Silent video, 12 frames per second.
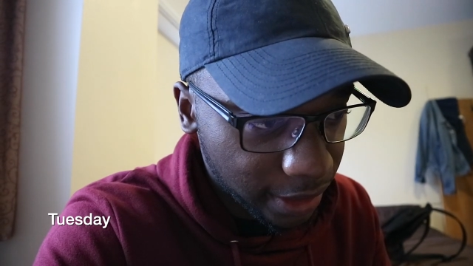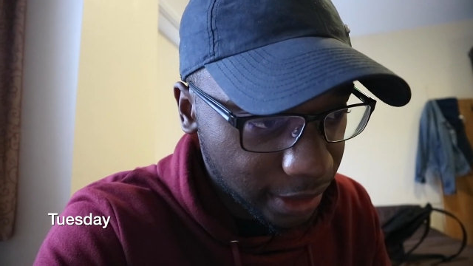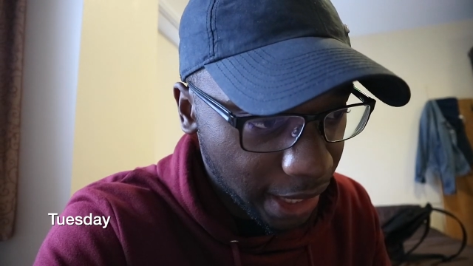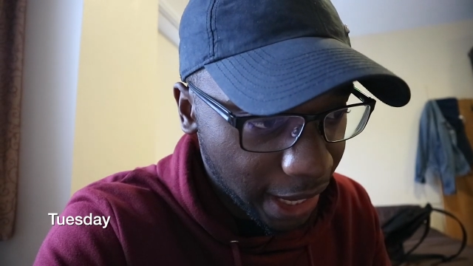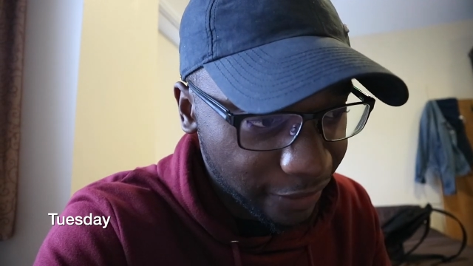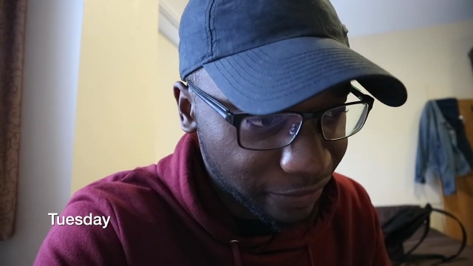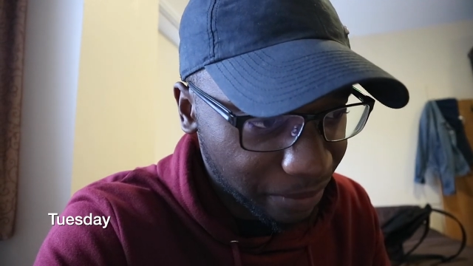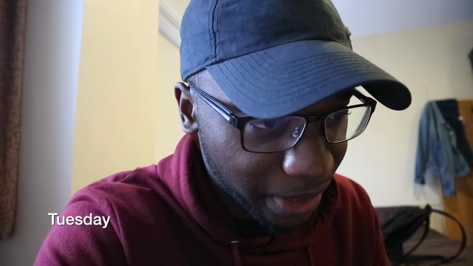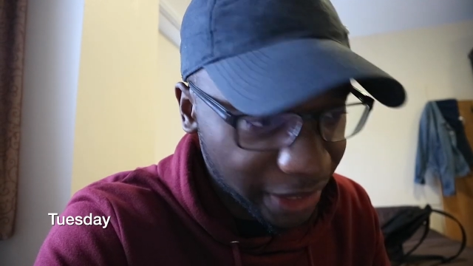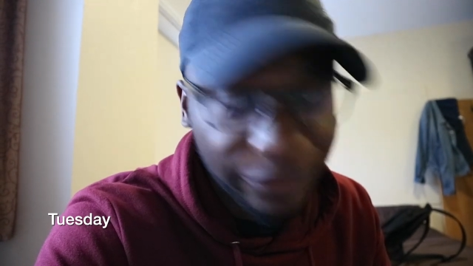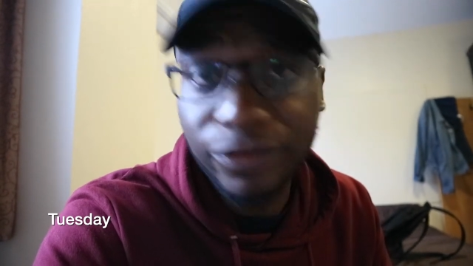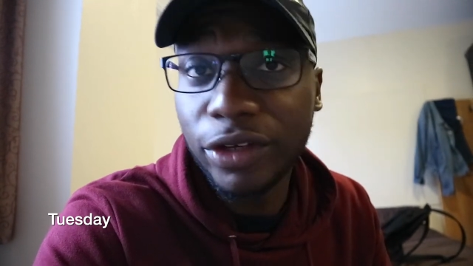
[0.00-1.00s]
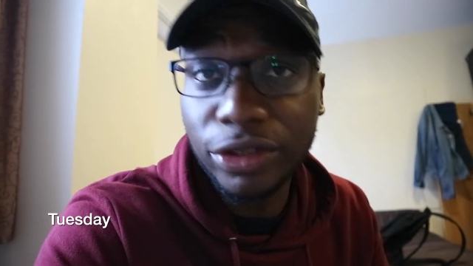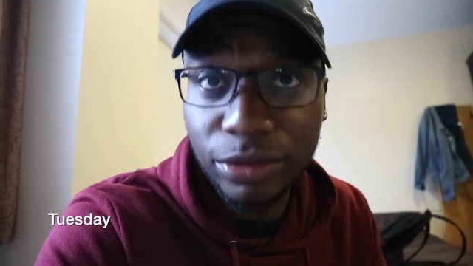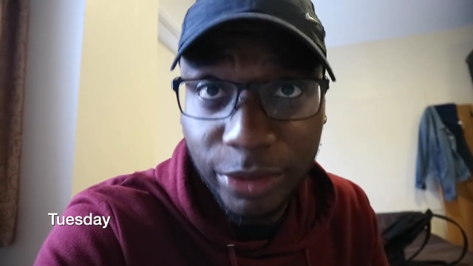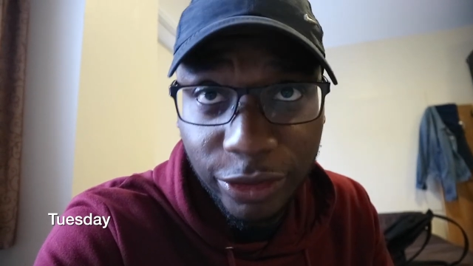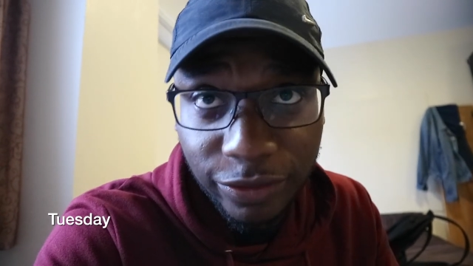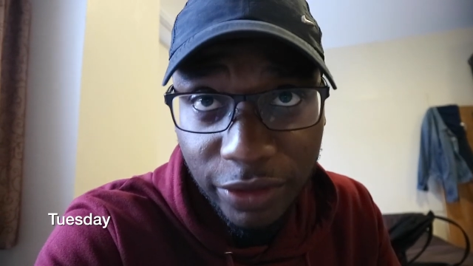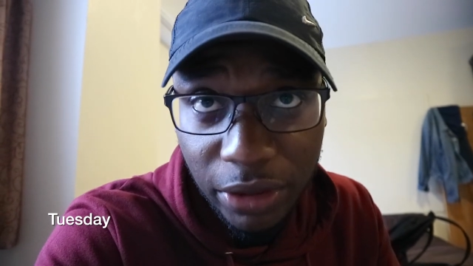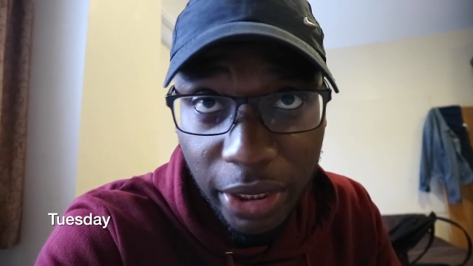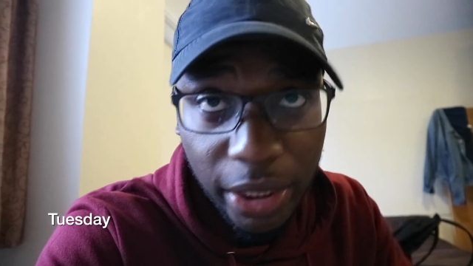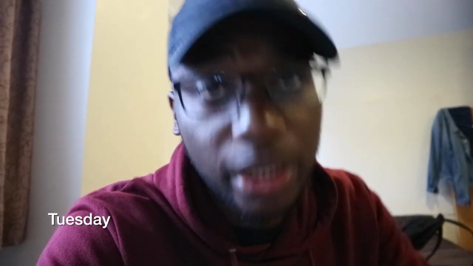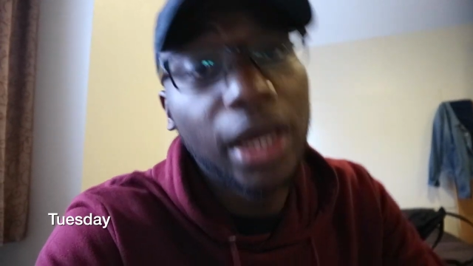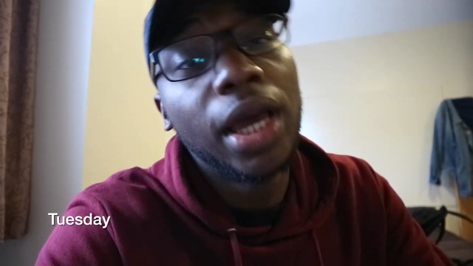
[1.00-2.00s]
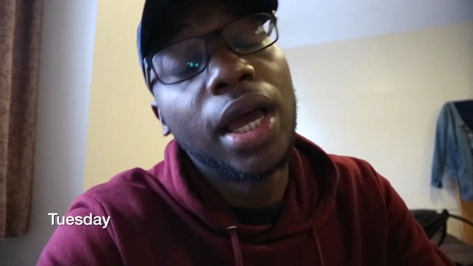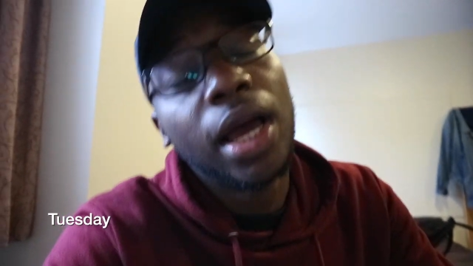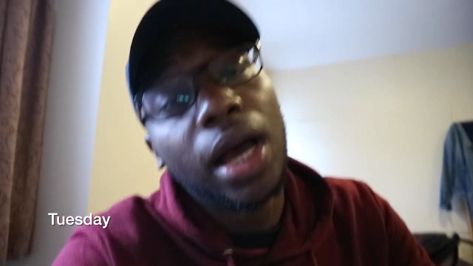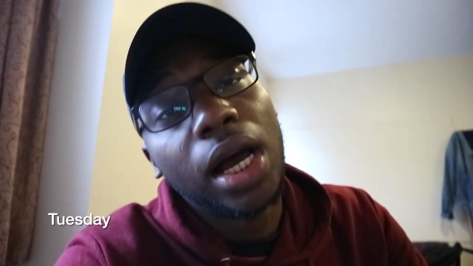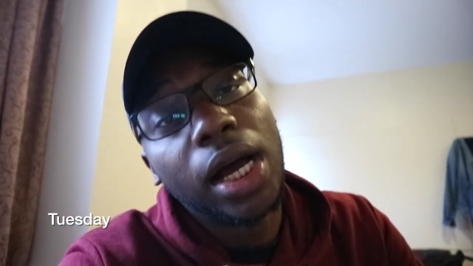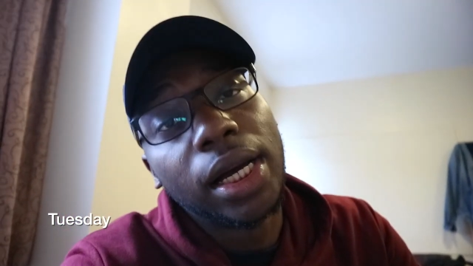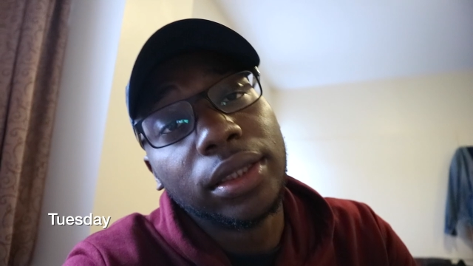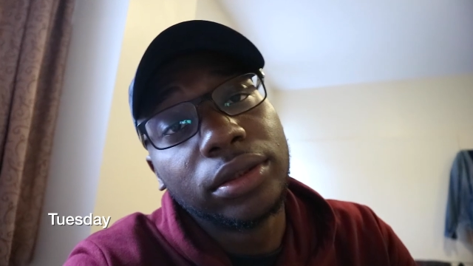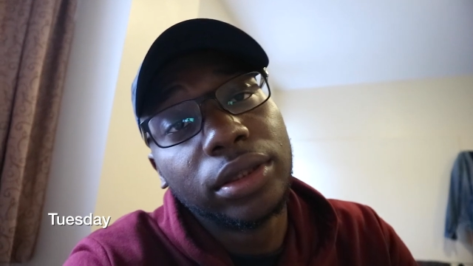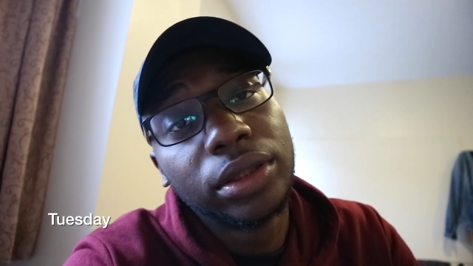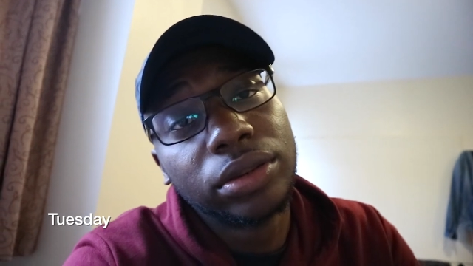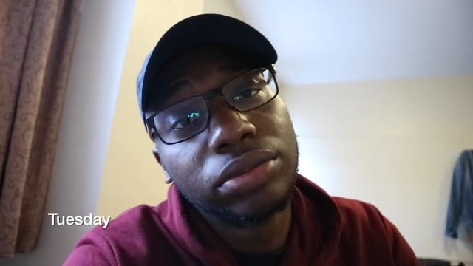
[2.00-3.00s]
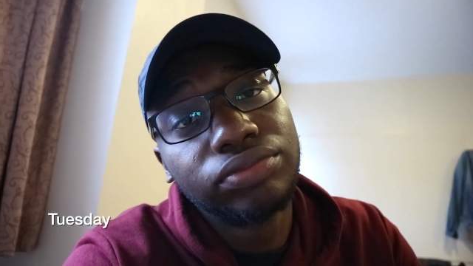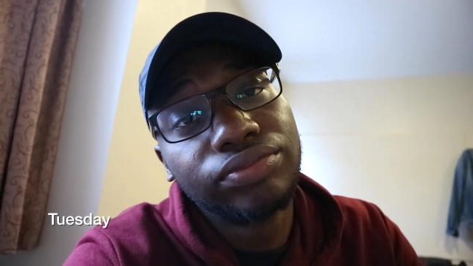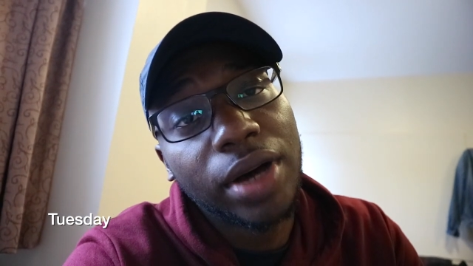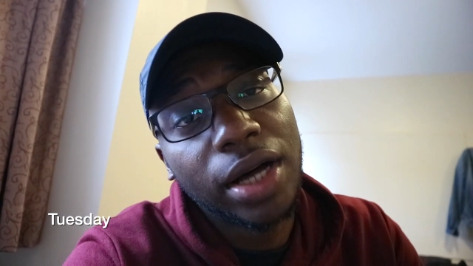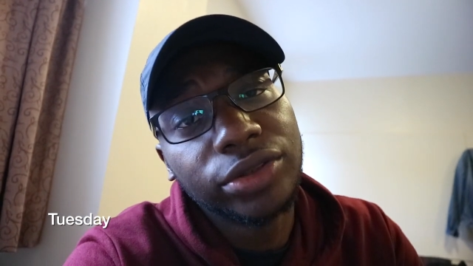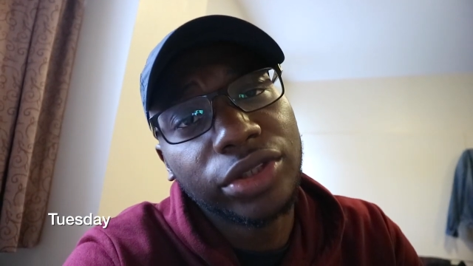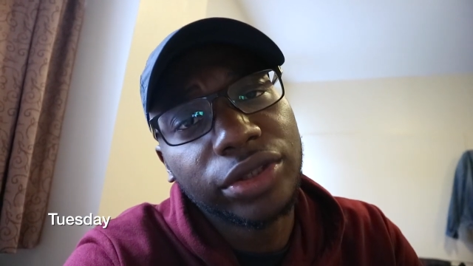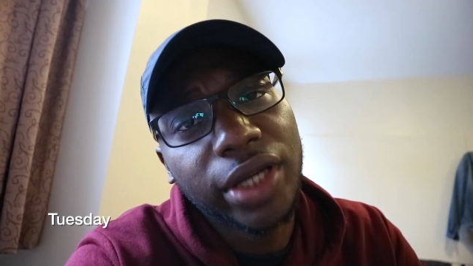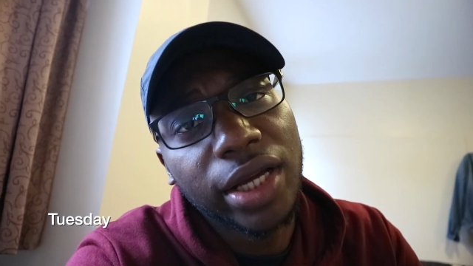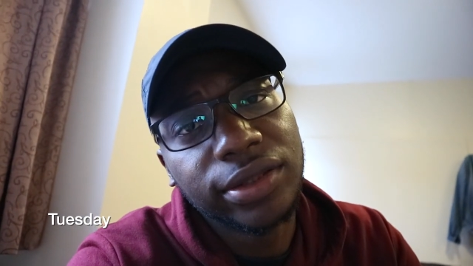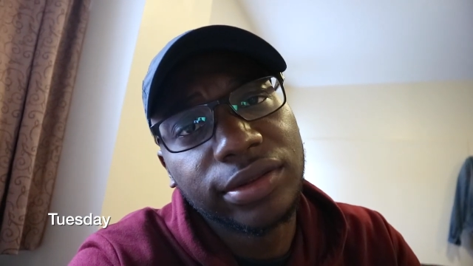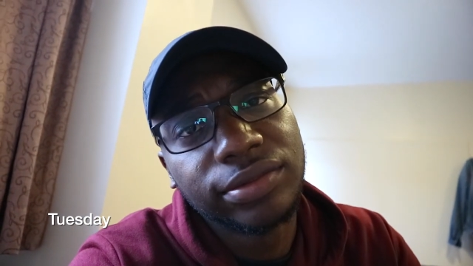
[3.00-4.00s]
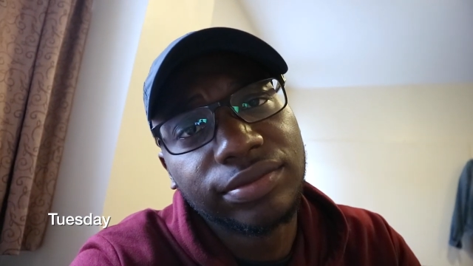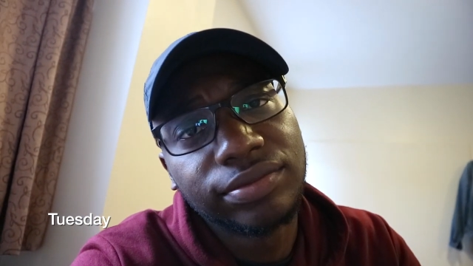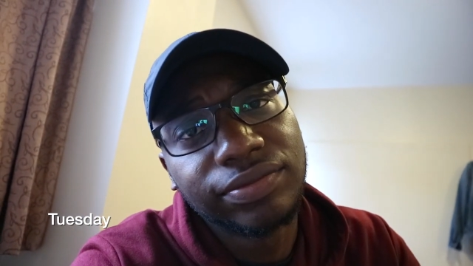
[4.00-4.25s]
and have my first meal of the day, and I'll show you guys.